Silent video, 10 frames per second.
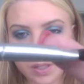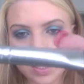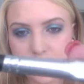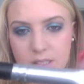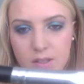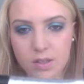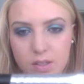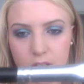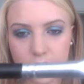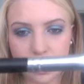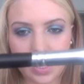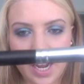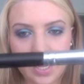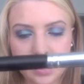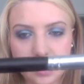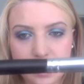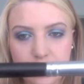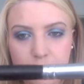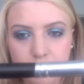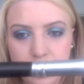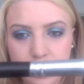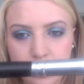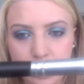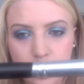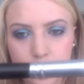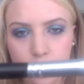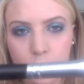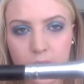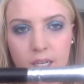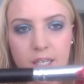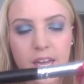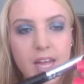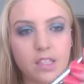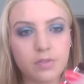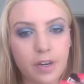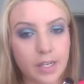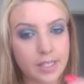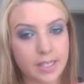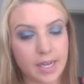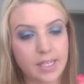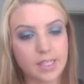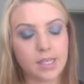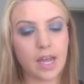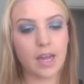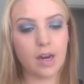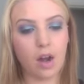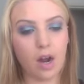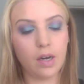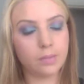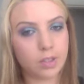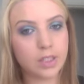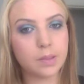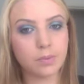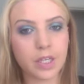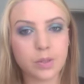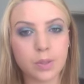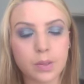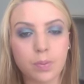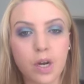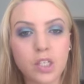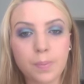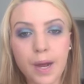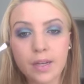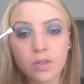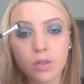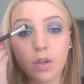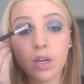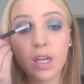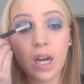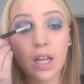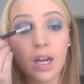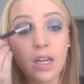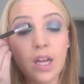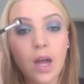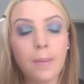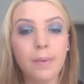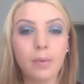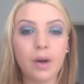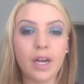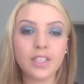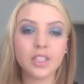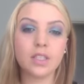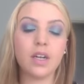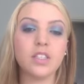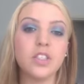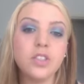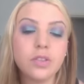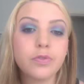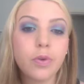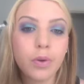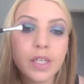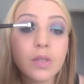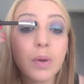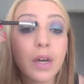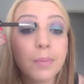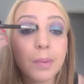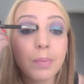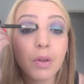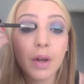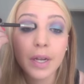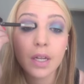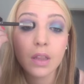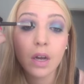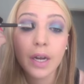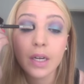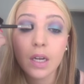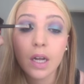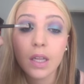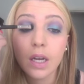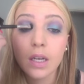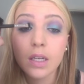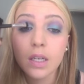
it's the bristles are shorter. It's very dense, and I'm really impressed with this brush. Packs on a lot of colour, but what I actually like to use it for is when I'm applying a lighter colour